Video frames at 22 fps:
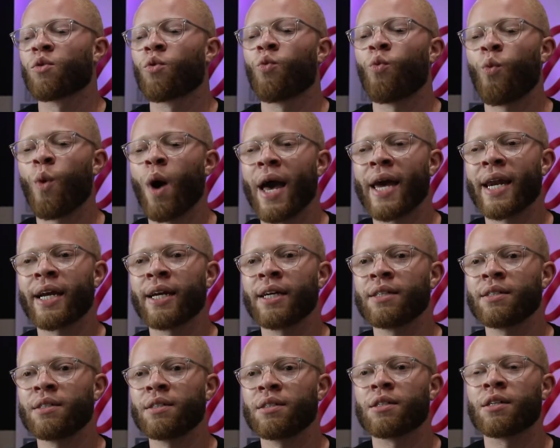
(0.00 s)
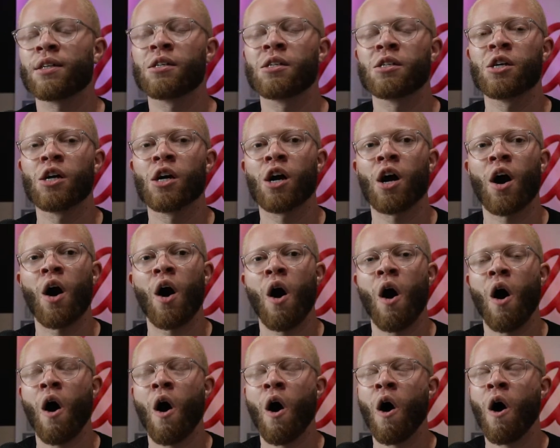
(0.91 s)
Weddings
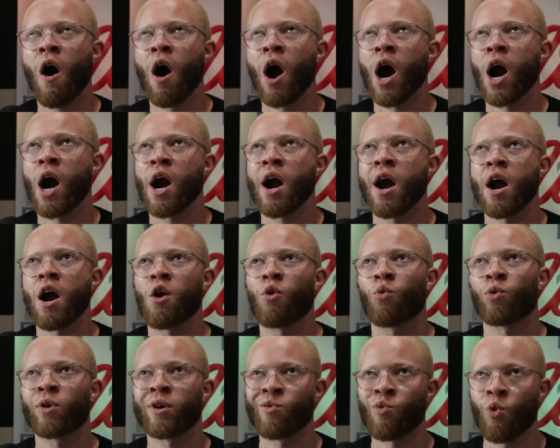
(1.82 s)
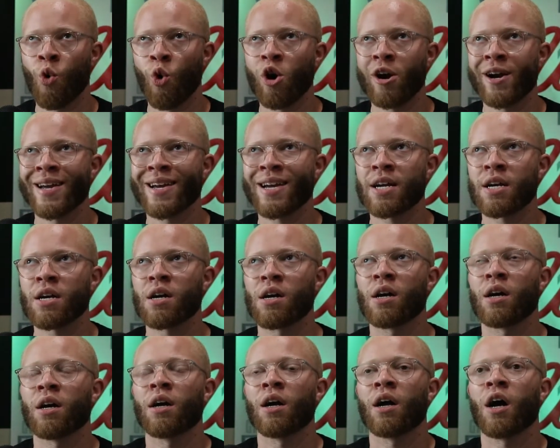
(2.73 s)
are rewarding,
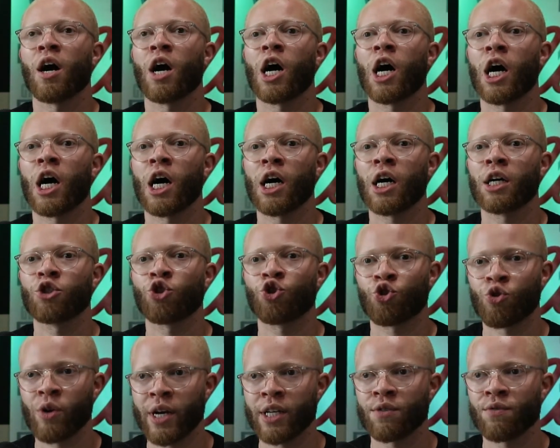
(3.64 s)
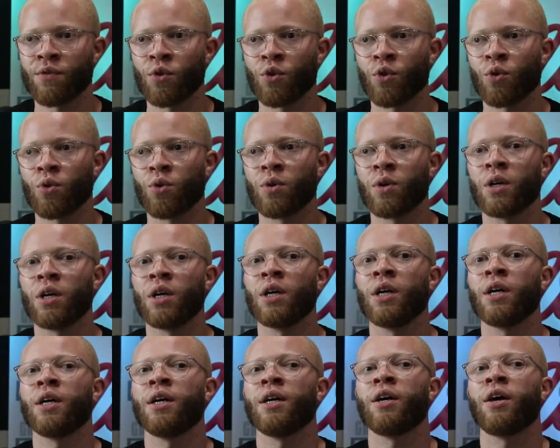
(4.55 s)
stressful.
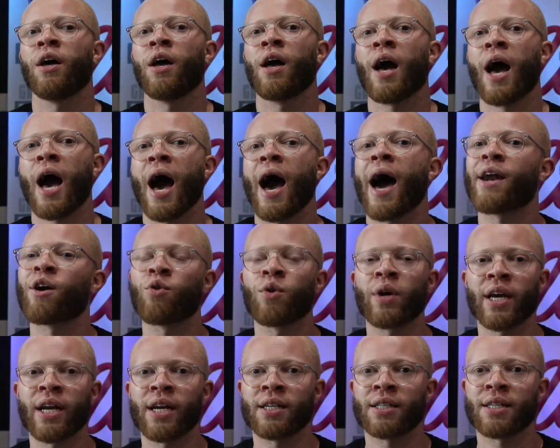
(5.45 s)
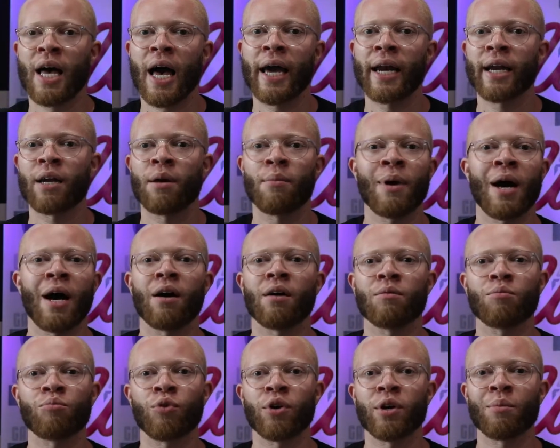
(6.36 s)
I don't get anxiety
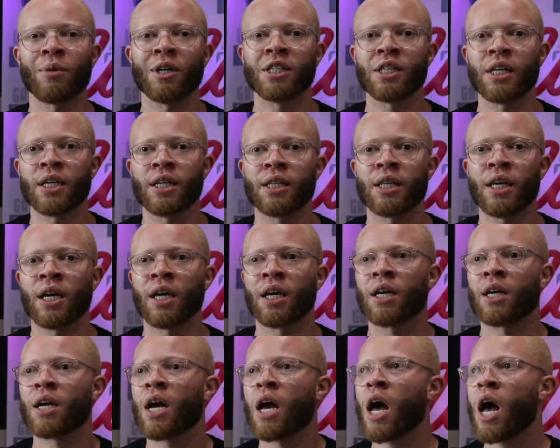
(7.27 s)
about pretty much anything.